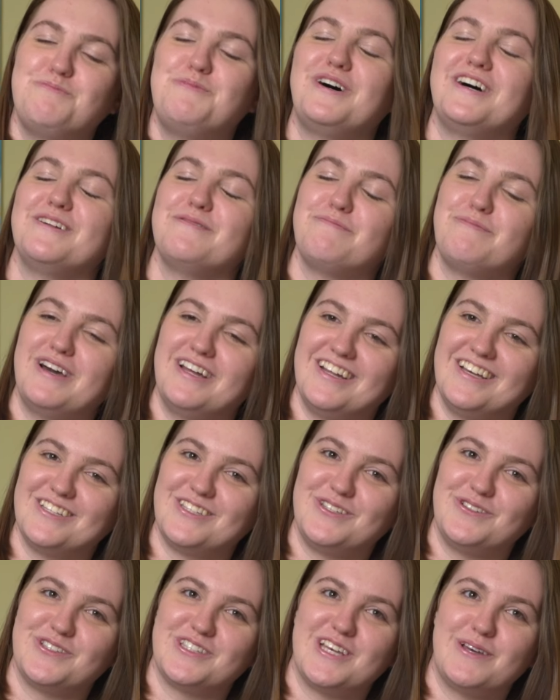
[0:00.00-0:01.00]
but Ben has
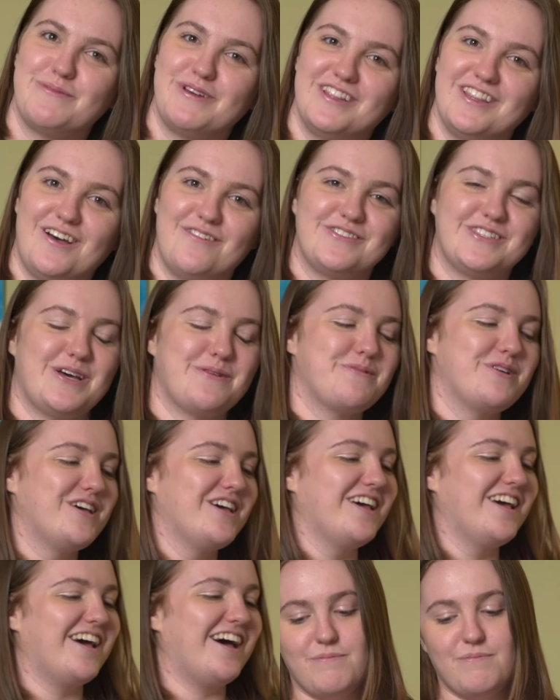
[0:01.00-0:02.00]
used them and loves them.
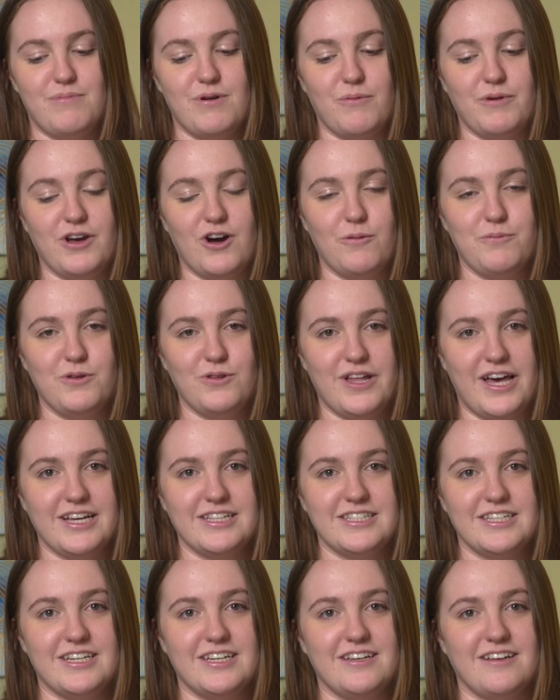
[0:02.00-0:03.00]
But we hope you
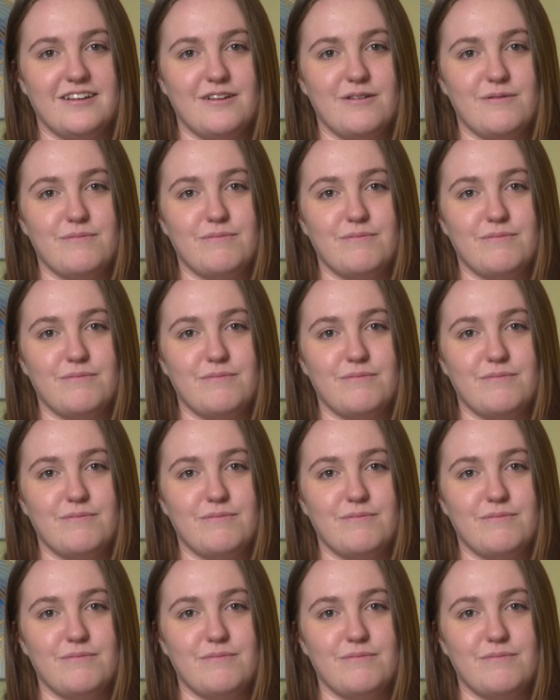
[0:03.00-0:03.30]
liked it.